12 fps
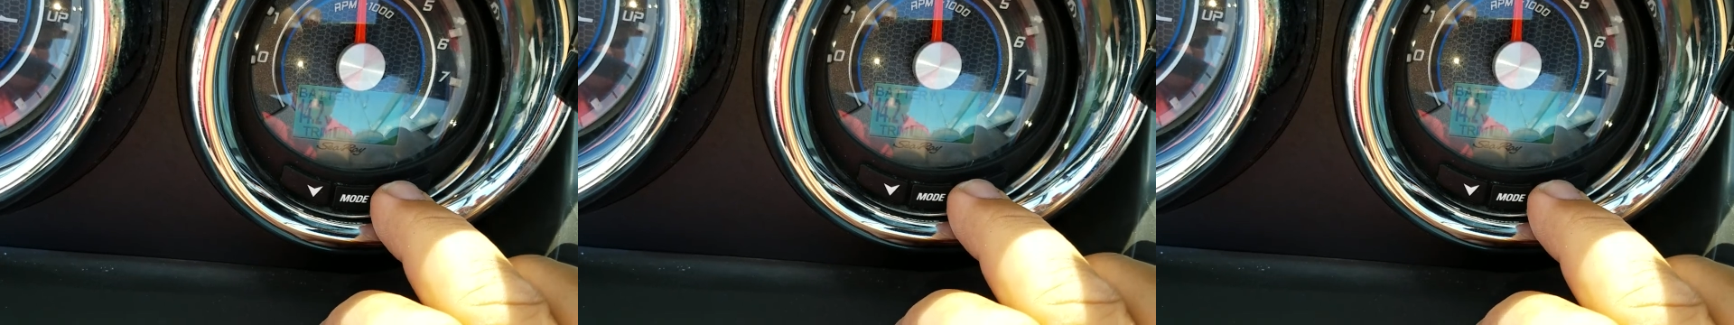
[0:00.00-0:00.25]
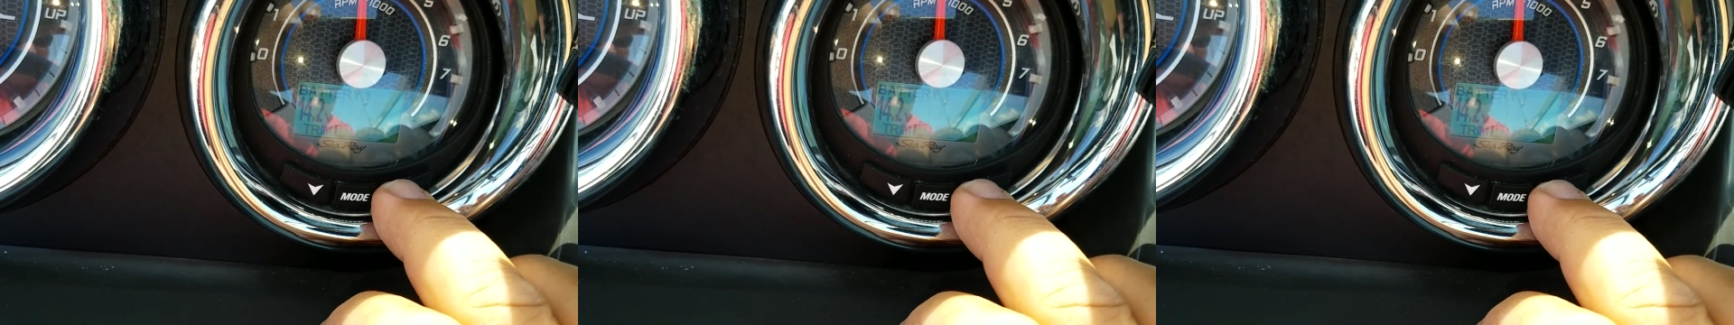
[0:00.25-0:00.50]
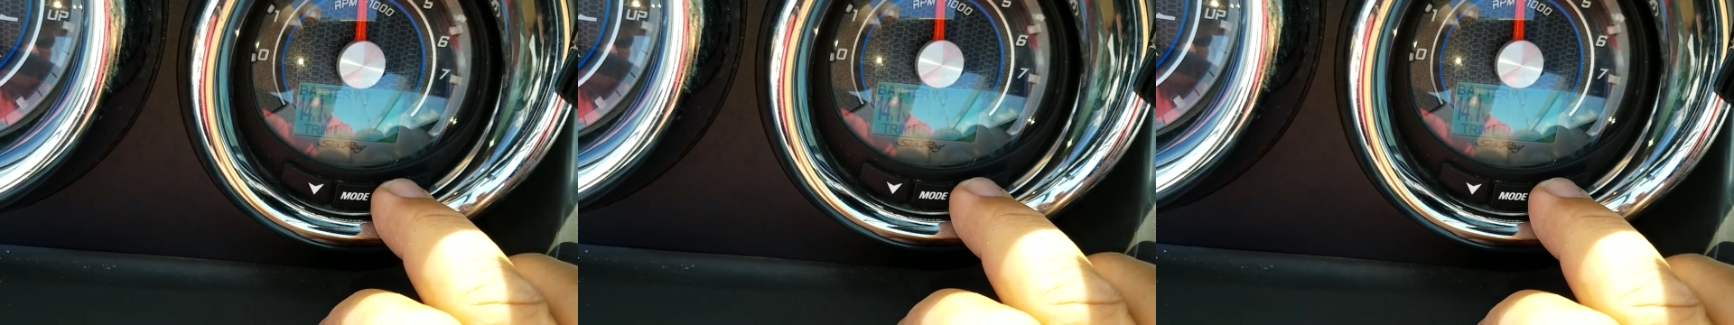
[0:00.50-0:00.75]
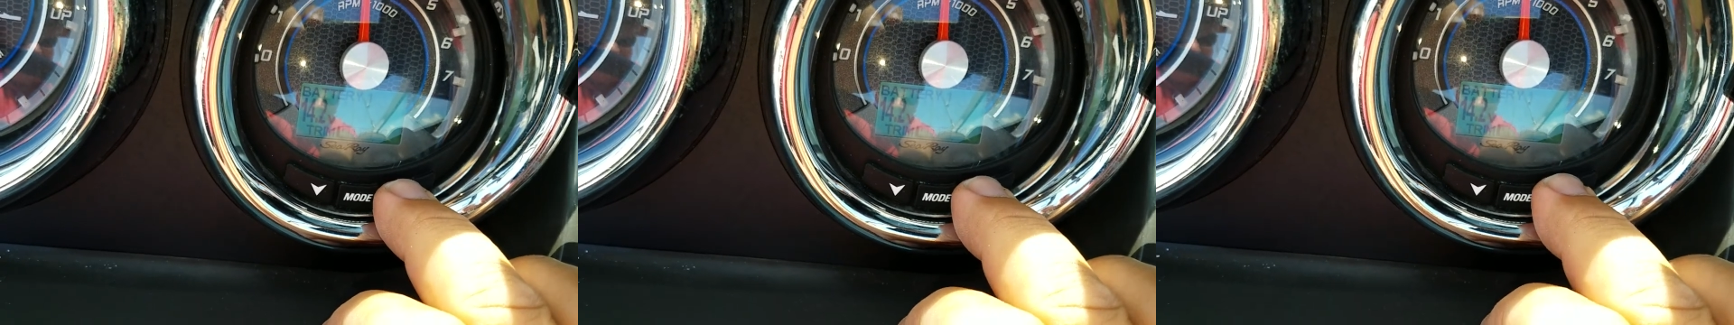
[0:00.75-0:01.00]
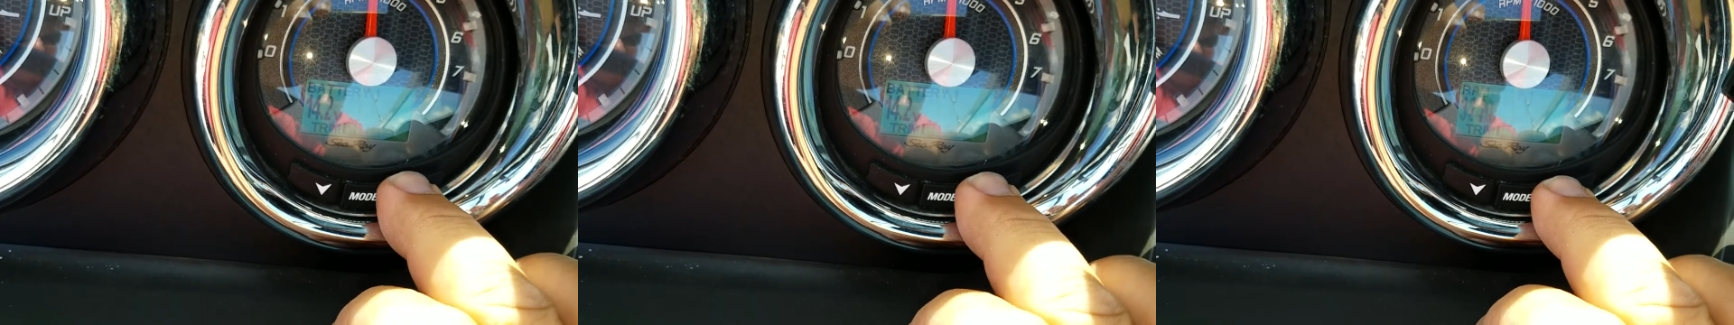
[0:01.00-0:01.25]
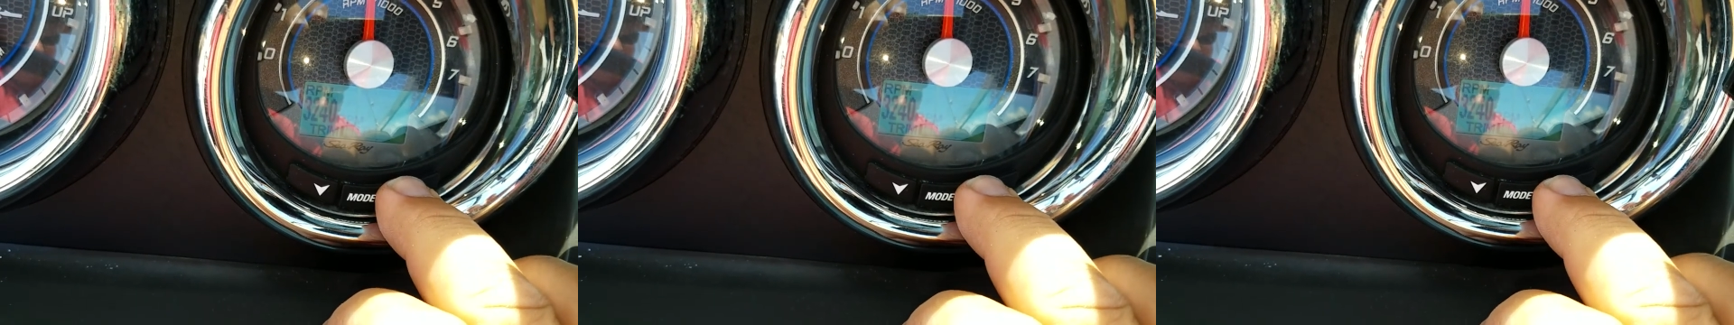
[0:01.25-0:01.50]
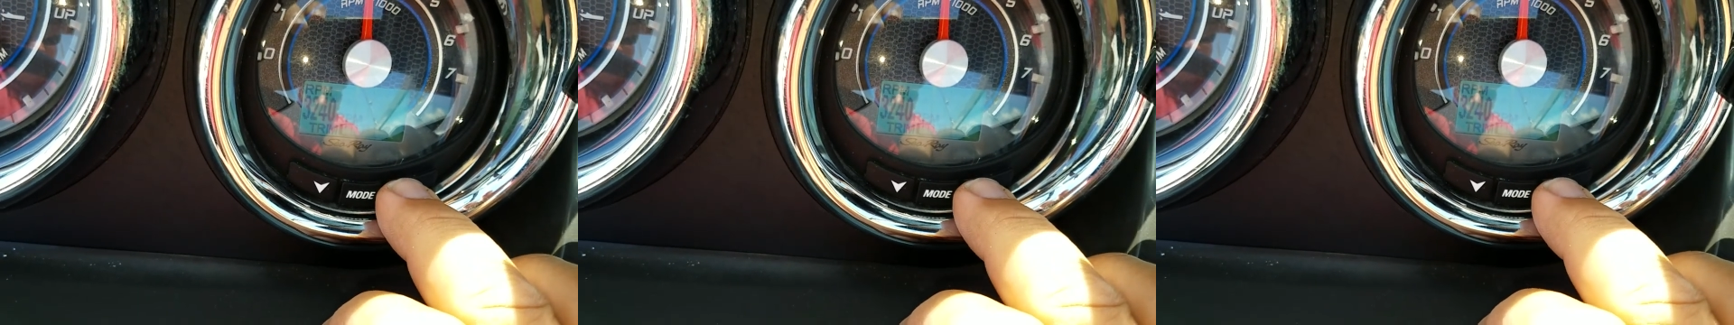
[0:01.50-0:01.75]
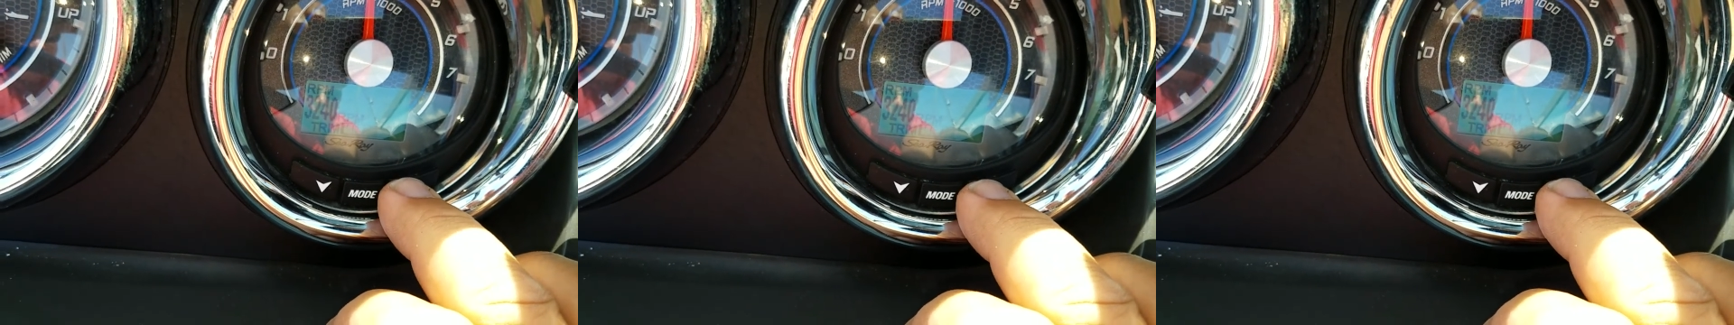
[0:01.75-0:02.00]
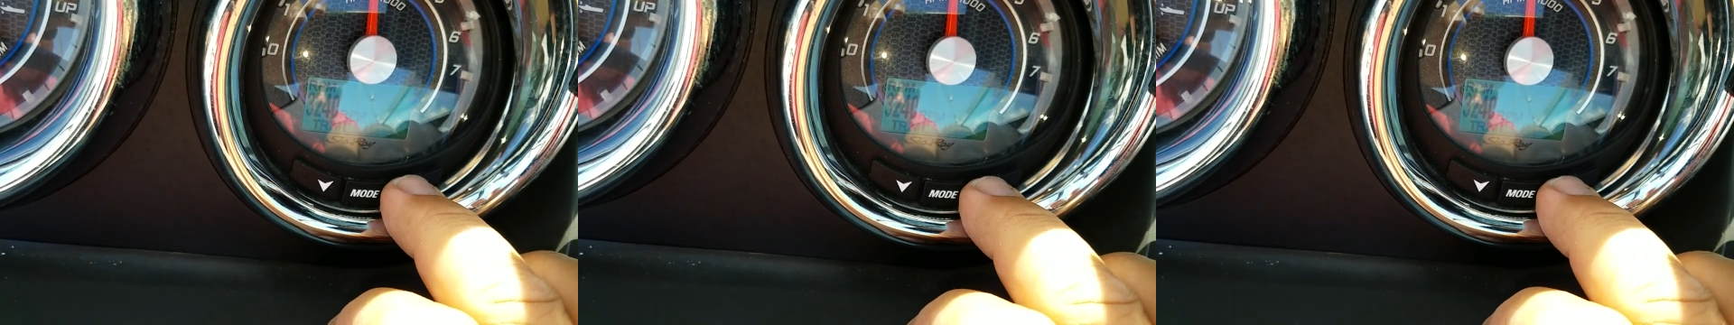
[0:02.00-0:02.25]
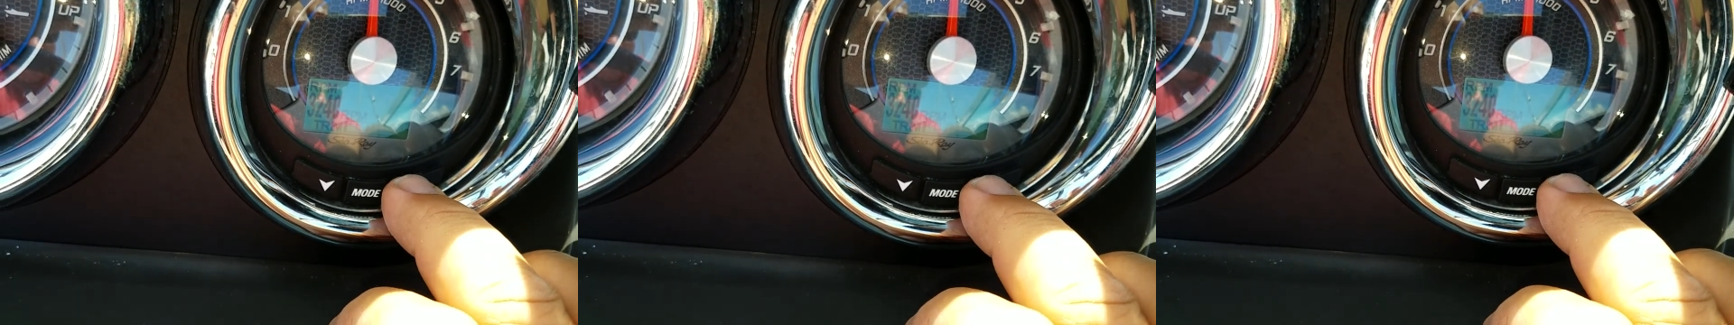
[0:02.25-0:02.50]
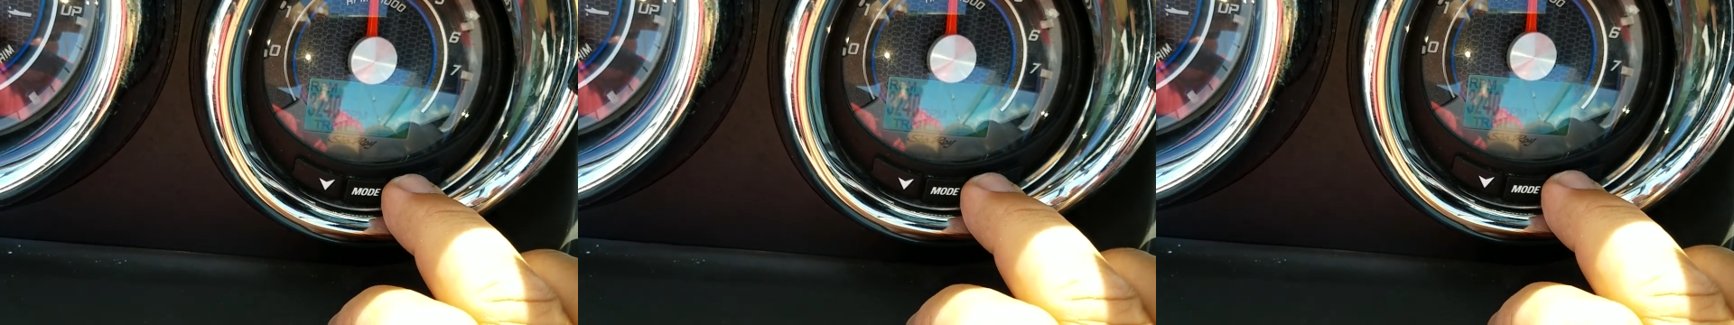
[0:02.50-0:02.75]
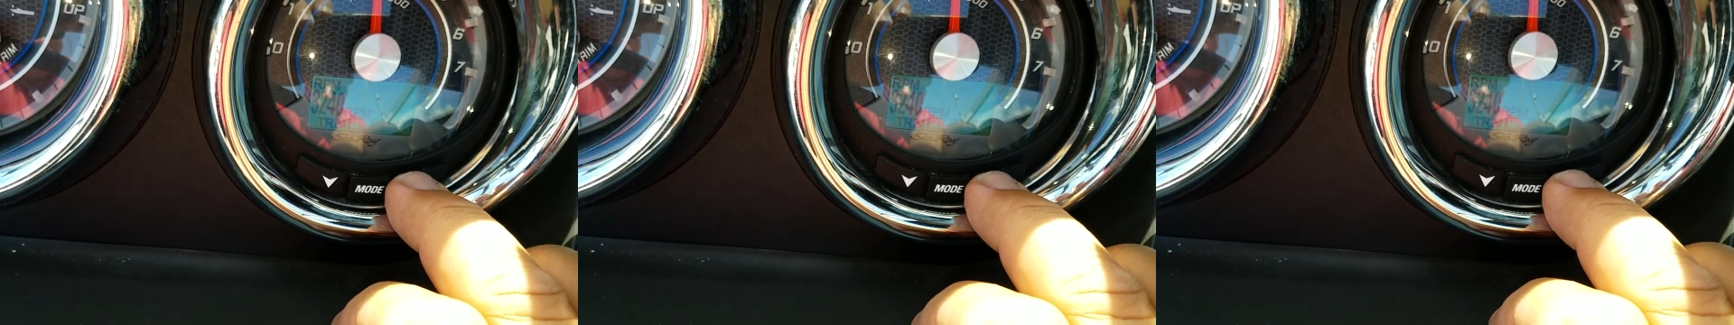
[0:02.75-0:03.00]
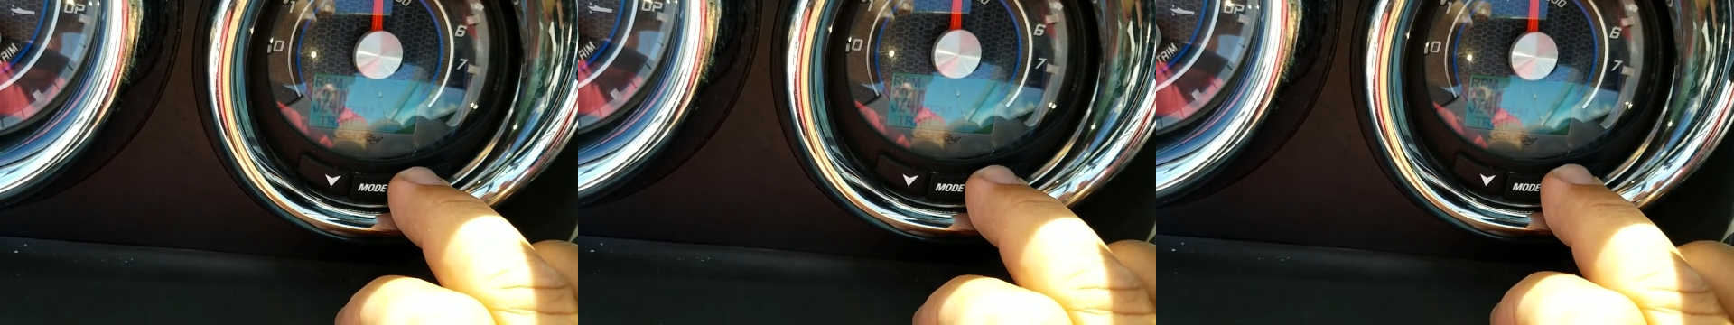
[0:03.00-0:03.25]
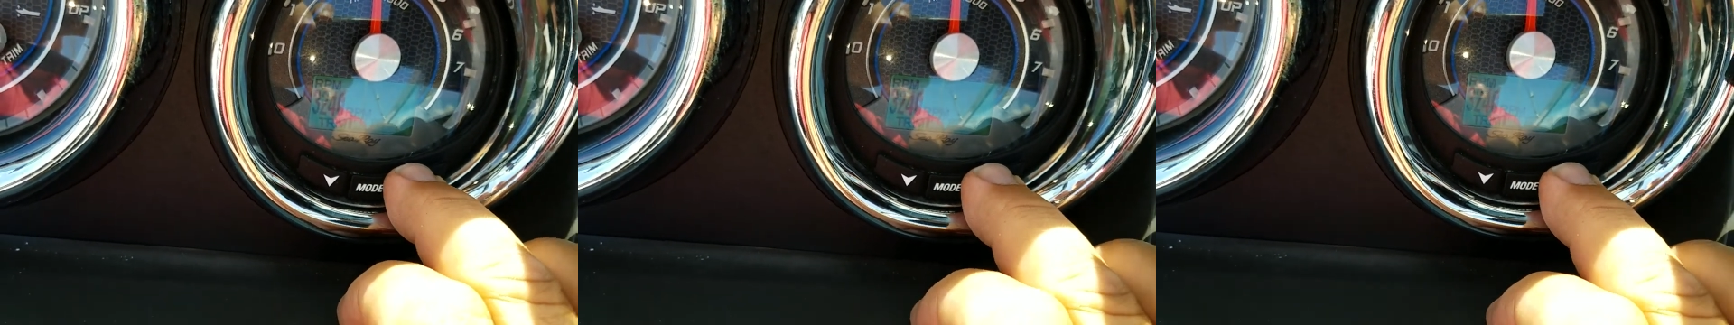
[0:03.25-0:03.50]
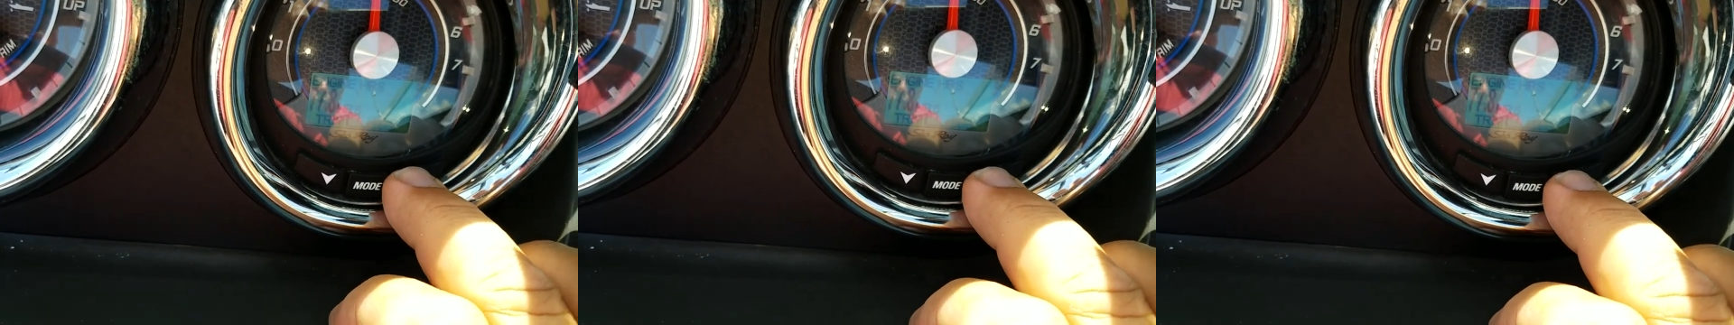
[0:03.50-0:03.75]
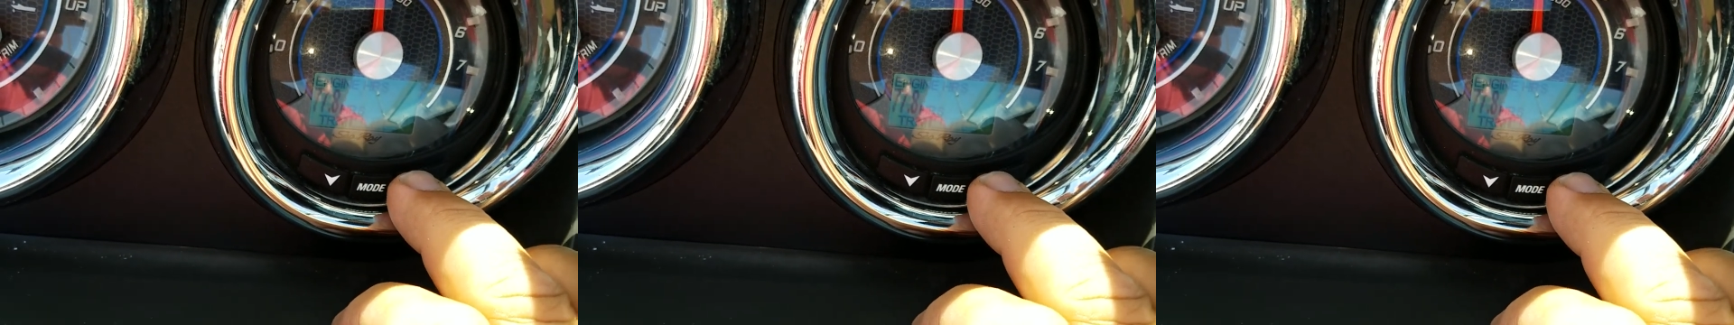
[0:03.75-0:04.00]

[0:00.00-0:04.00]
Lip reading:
No face is visible, so there are no lips to read.